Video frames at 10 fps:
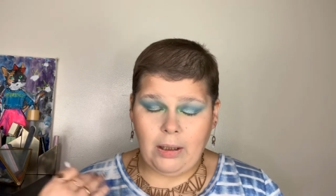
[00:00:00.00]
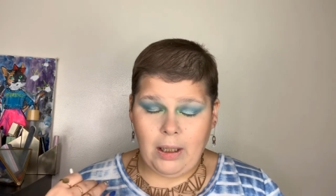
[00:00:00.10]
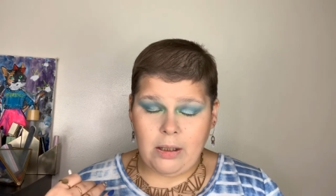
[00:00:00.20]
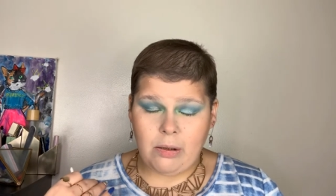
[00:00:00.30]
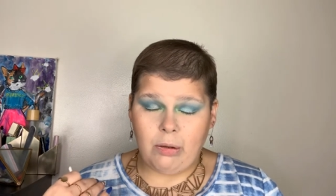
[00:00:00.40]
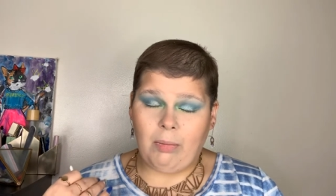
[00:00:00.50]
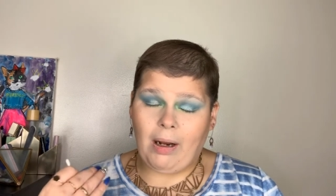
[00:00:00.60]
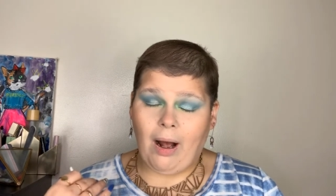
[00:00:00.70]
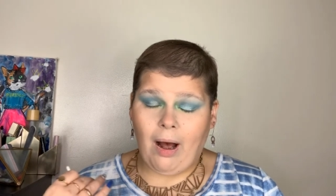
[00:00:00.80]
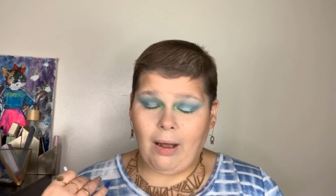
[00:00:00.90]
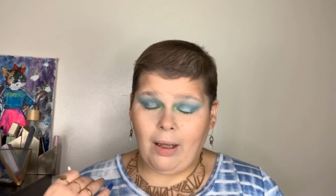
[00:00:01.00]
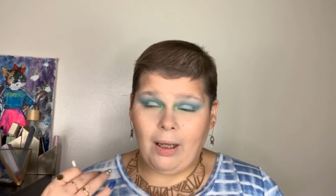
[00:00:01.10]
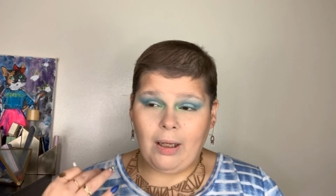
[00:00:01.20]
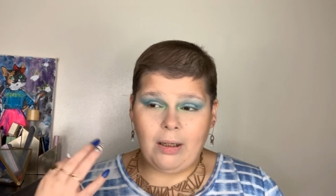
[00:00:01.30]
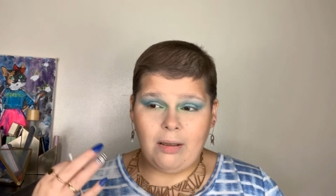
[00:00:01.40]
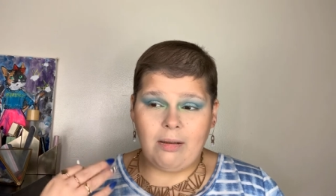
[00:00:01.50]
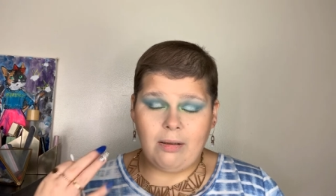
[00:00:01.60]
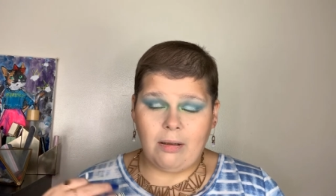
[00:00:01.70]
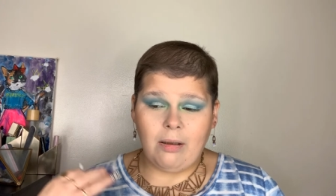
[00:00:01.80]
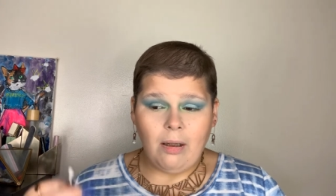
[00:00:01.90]
into my eye and
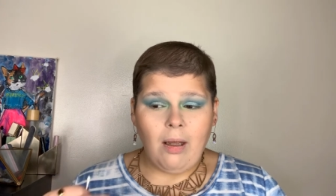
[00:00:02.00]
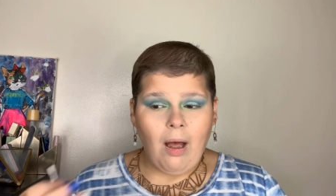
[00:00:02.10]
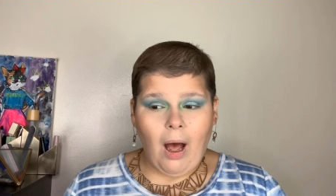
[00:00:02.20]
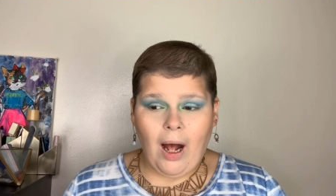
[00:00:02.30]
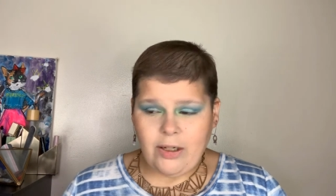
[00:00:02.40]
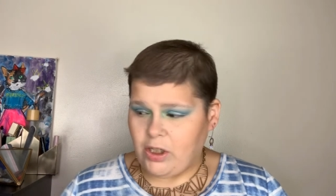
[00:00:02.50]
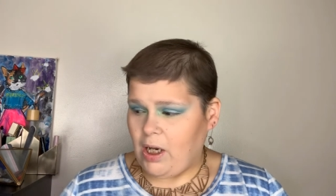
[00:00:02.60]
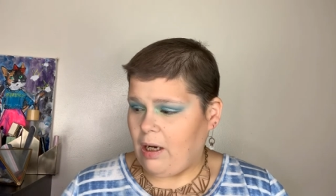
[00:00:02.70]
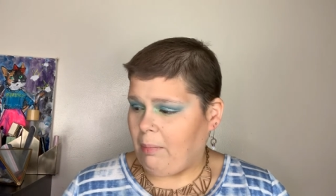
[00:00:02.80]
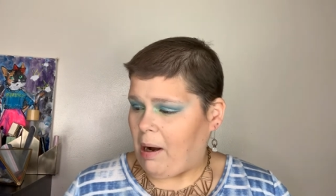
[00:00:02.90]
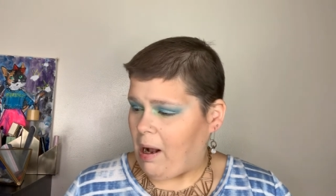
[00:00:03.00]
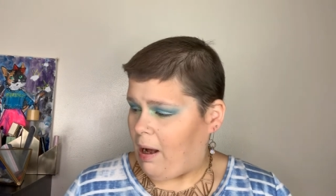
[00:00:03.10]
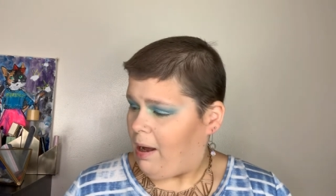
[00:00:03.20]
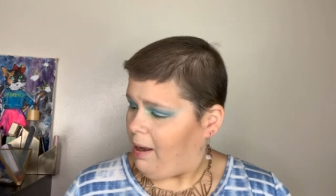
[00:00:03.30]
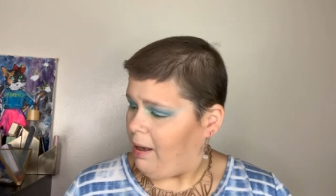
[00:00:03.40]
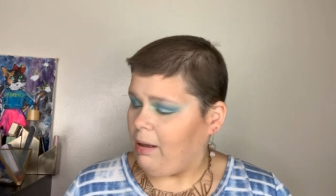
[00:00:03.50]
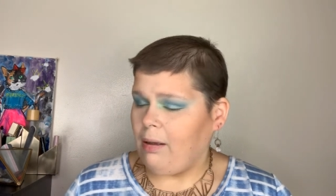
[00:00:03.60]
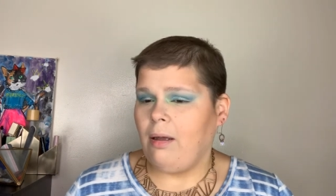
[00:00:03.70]
it's agitating my eye,